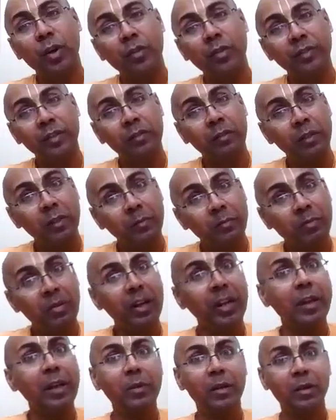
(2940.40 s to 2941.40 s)
of even
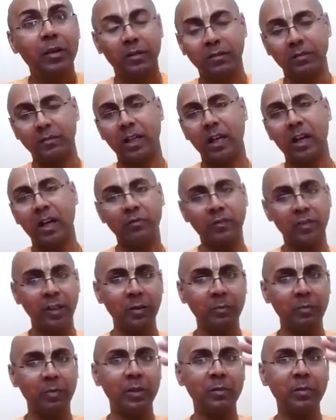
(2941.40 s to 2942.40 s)
prema.
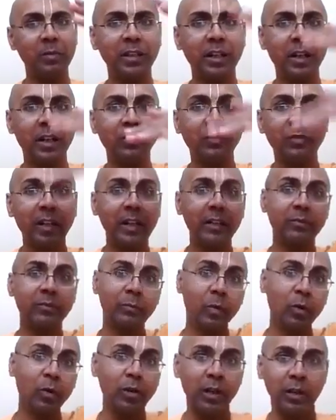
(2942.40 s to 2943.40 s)
After prema, there are 5
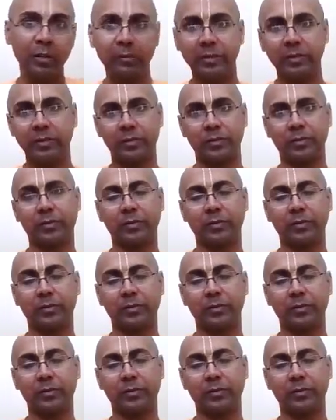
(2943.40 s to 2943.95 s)
more levels.